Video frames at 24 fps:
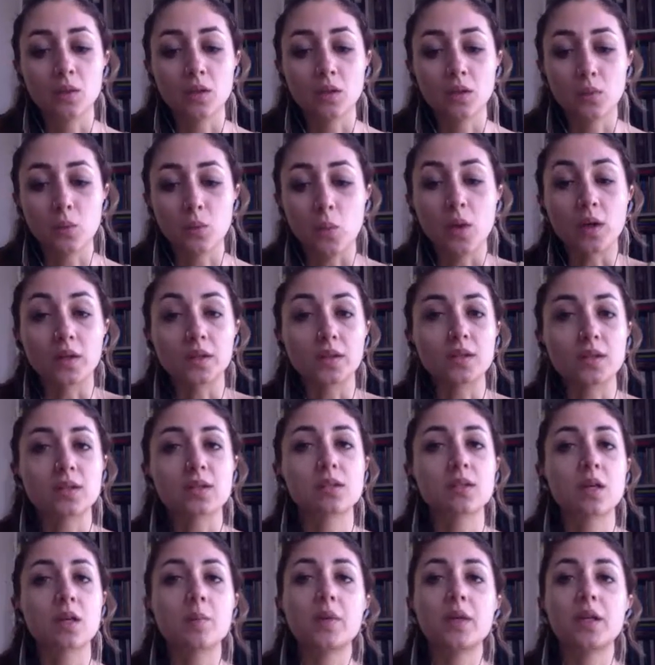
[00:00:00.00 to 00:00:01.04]
what this
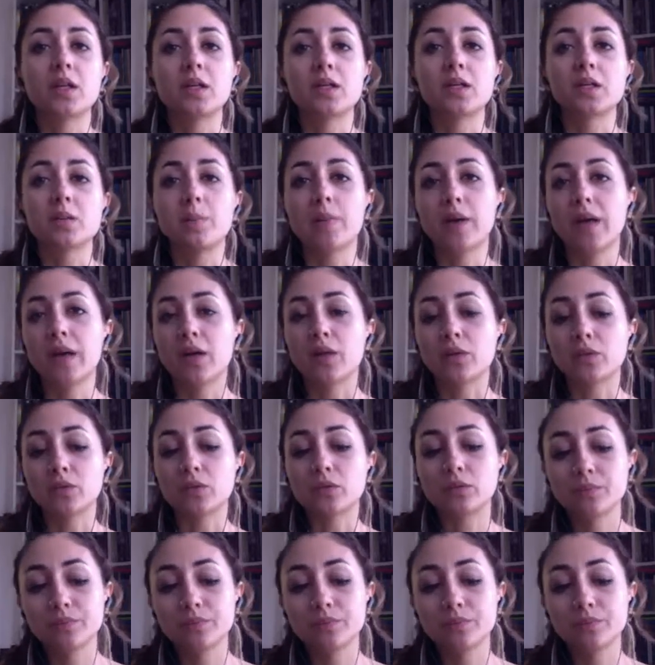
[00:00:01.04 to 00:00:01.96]
summit is about.